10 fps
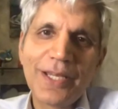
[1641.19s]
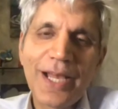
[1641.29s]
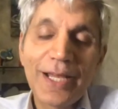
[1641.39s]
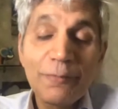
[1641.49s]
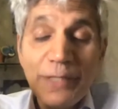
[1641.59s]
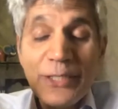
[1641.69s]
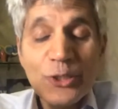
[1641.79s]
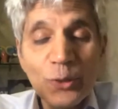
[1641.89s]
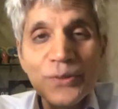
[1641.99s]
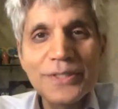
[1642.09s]
And we
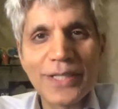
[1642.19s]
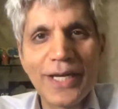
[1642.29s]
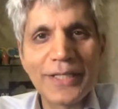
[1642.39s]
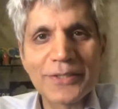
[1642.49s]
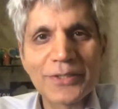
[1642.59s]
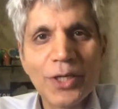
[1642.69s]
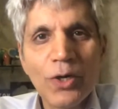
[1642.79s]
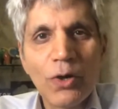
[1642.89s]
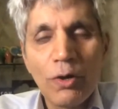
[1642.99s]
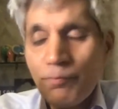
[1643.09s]
show signs
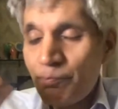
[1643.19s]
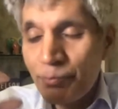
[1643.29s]
of